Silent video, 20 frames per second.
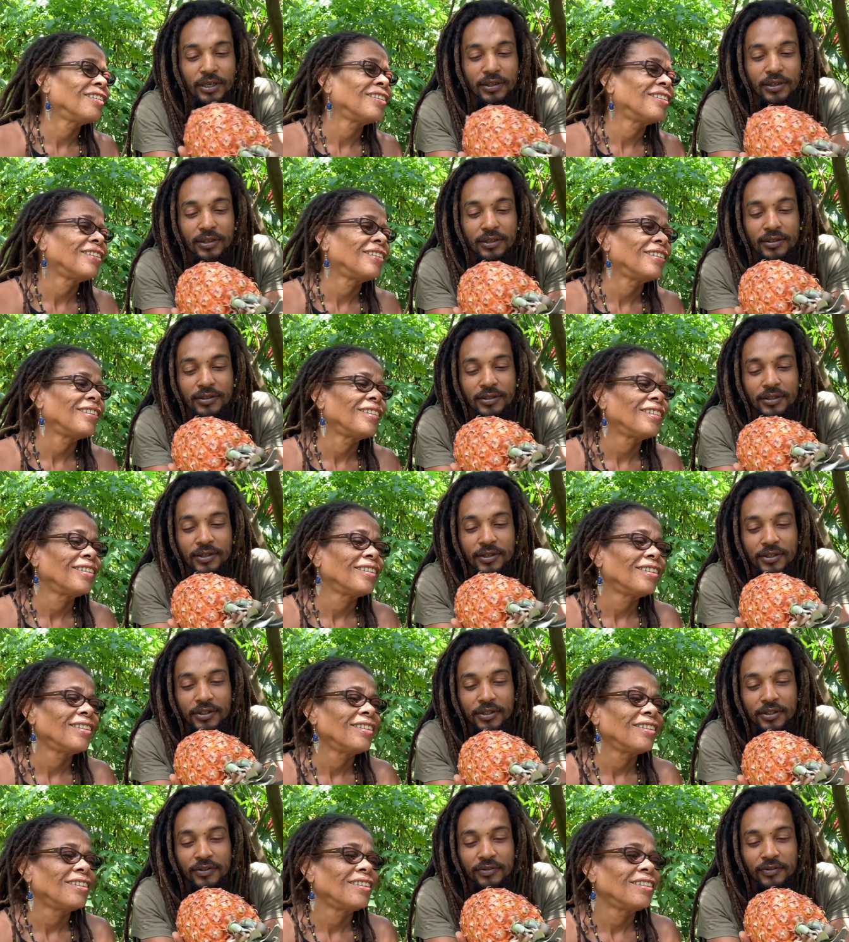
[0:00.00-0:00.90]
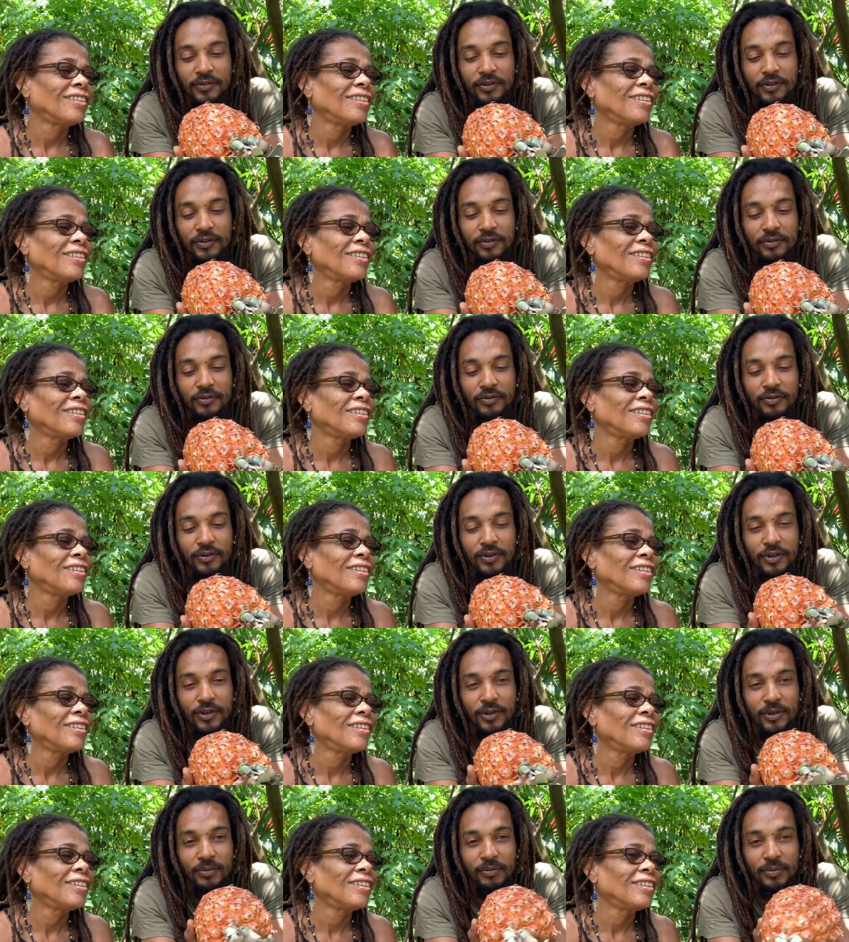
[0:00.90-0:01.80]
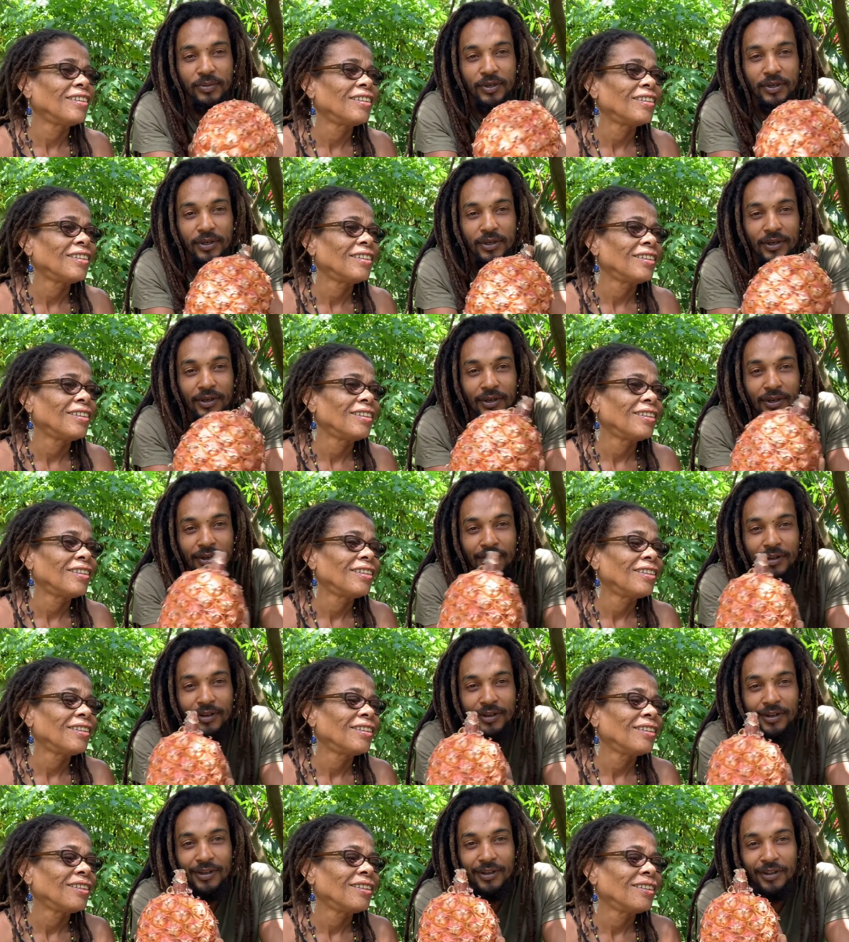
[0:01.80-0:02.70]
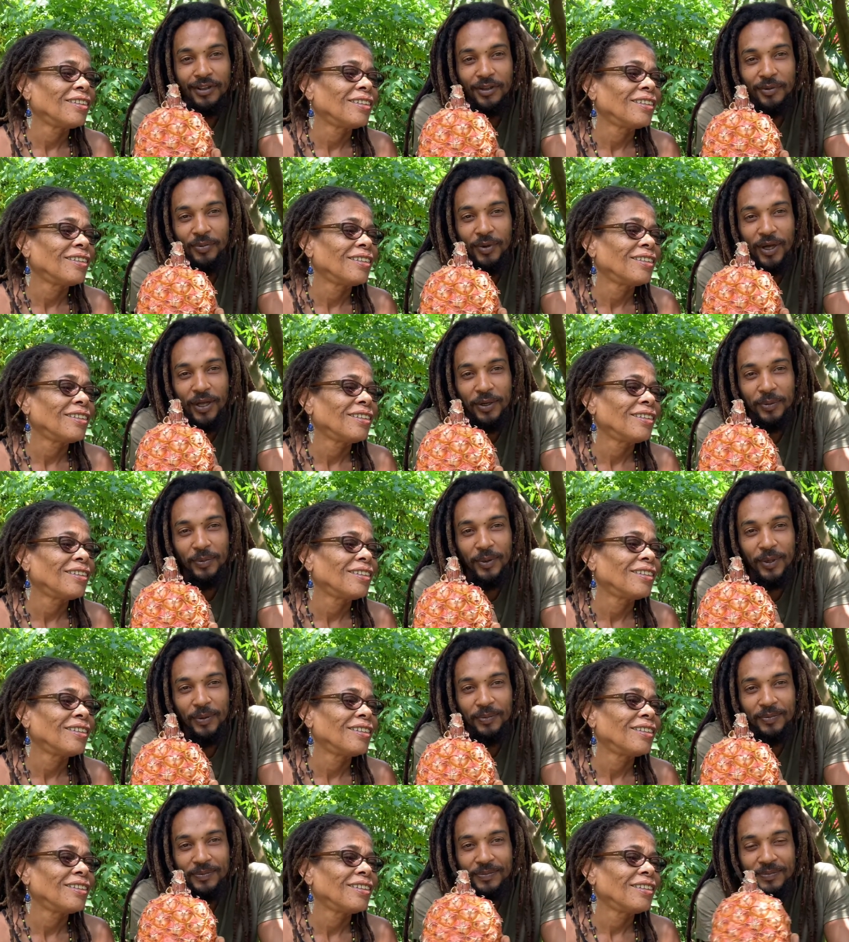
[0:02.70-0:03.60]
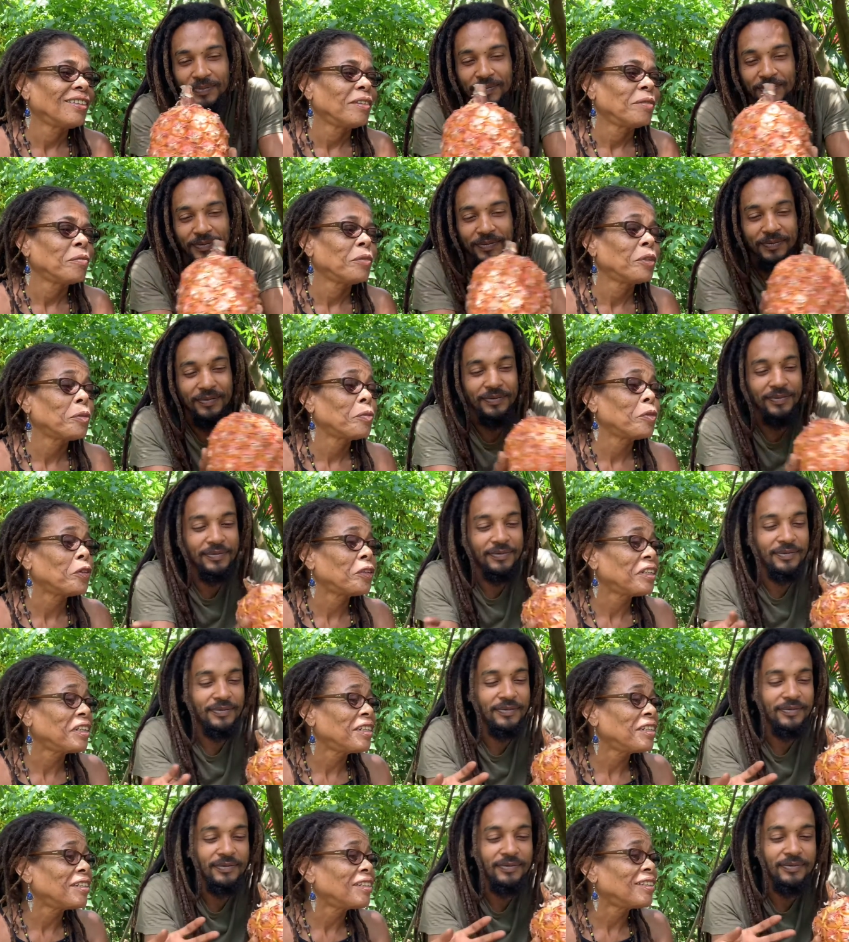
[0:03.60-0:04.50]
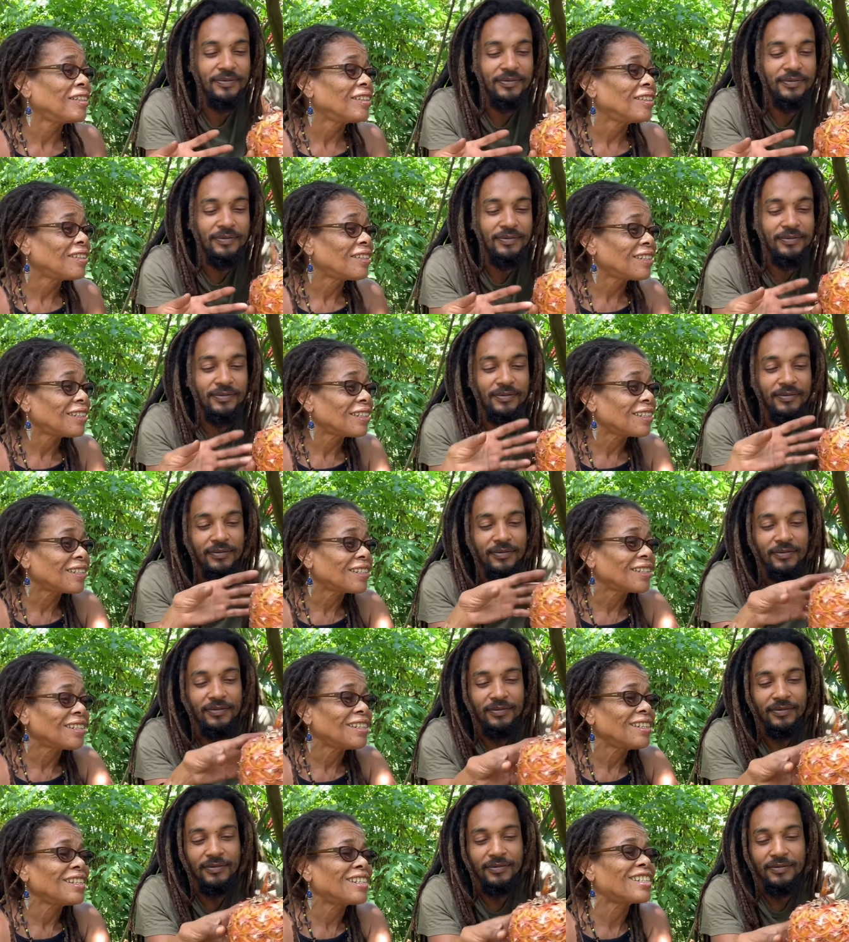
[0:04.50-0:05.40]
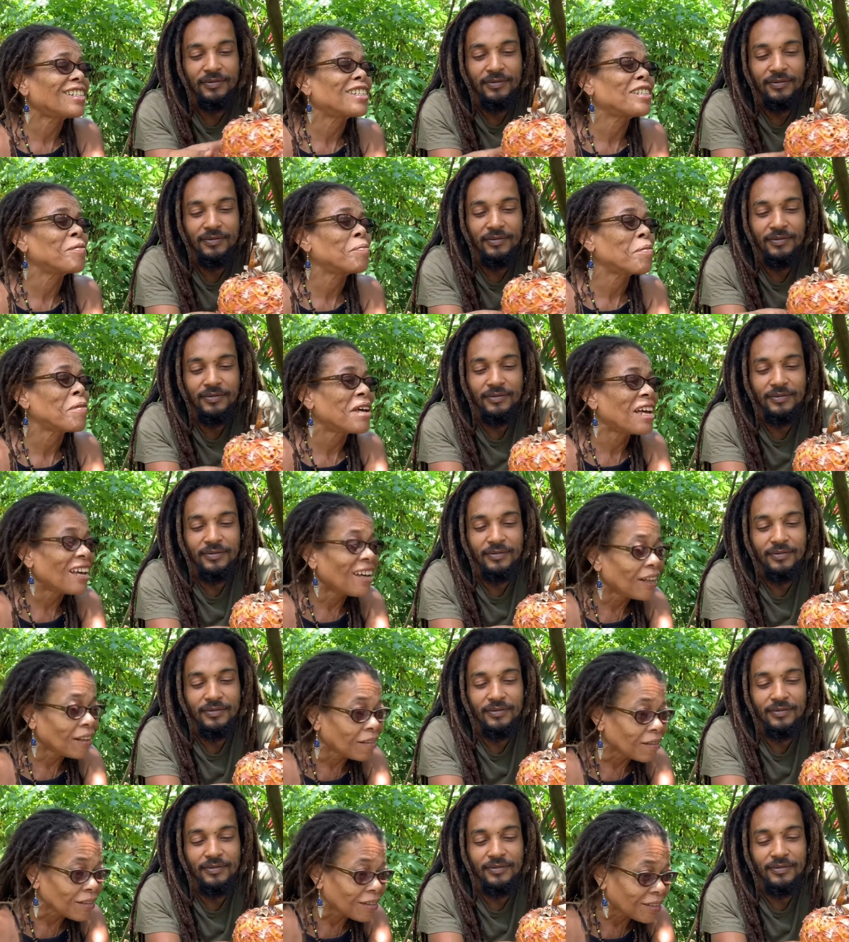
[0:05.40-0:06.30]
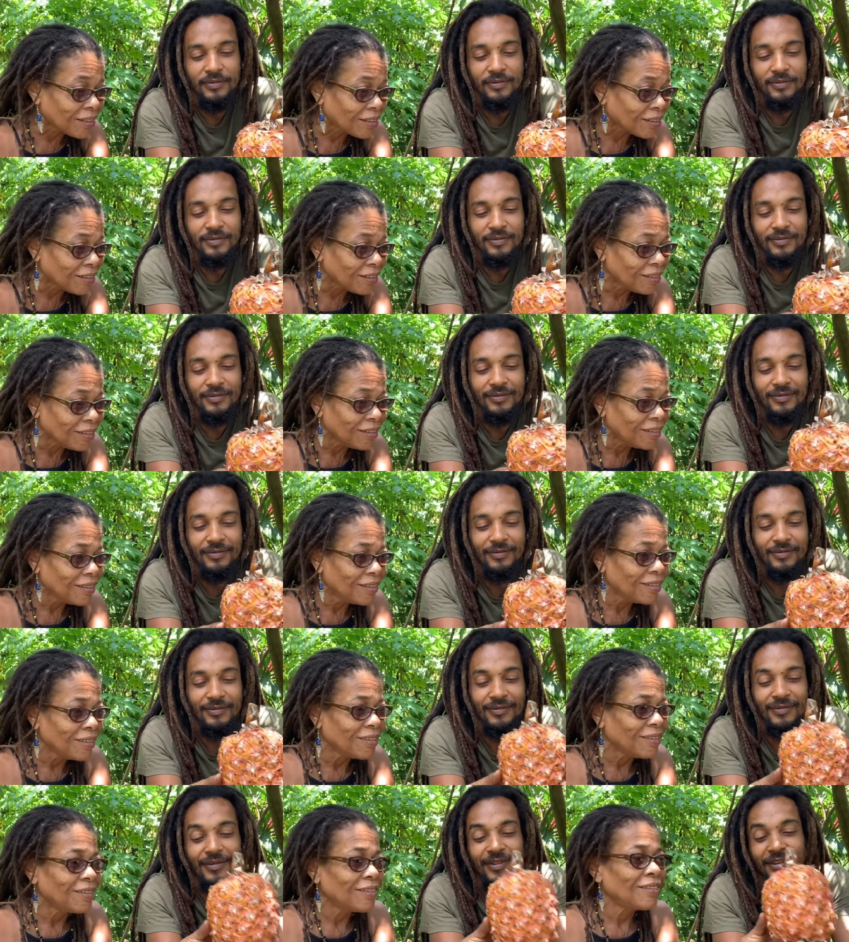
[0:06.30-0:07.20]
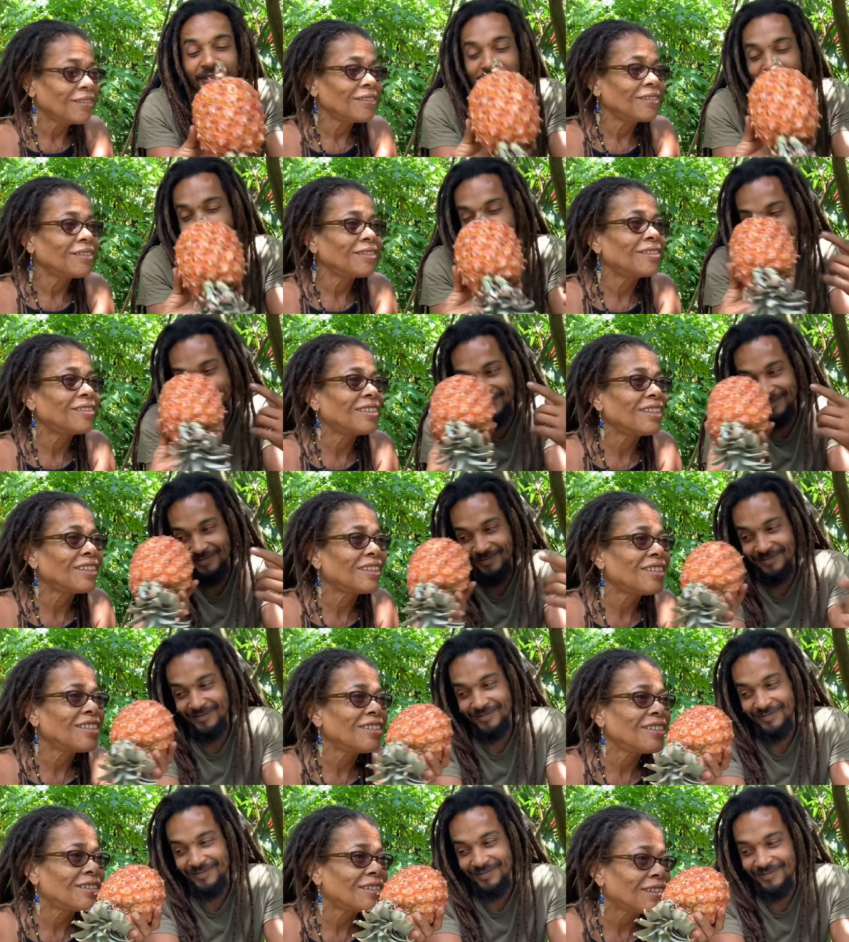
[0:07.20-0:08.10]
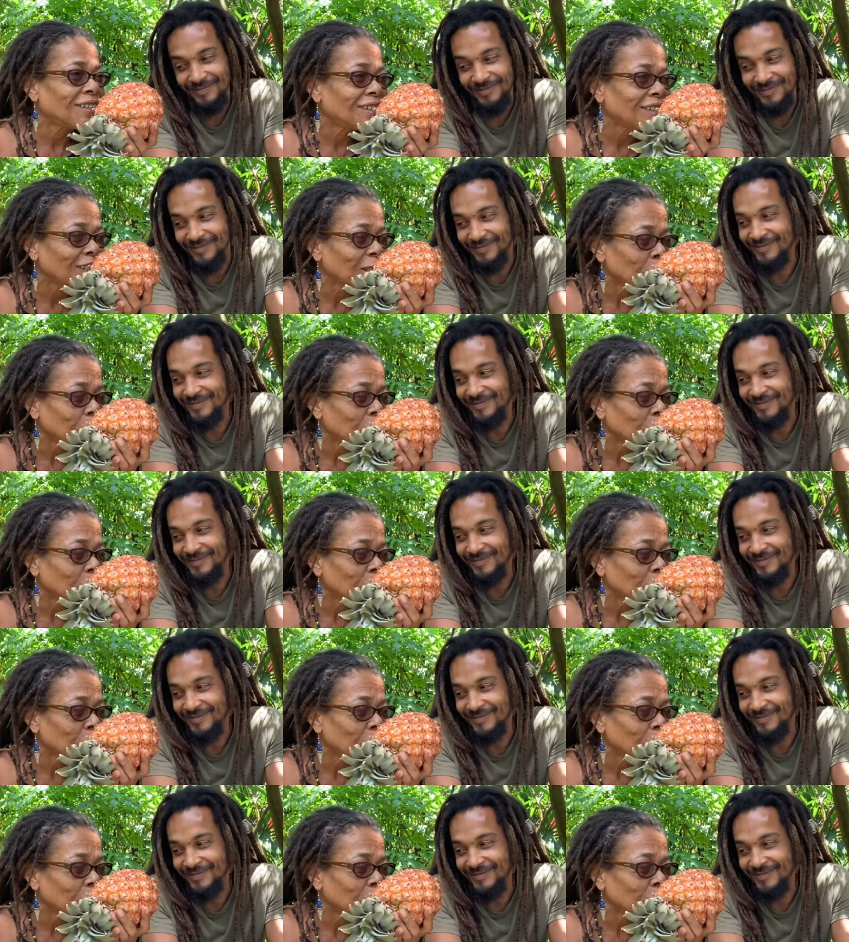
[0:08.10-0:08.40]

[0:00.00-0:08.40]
Speaker 1: this delicious fruit from the bottom up.
Speaker 2: But more than delicious, it smells delicious.